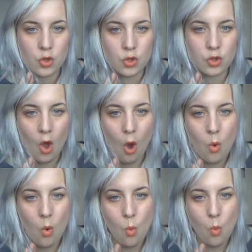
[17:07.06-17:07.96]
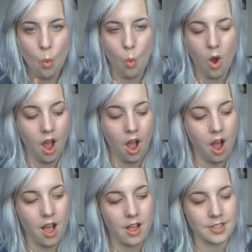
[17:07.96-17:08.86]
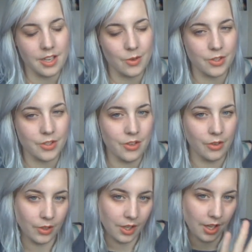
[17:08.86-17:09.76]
So I'll see you all soon.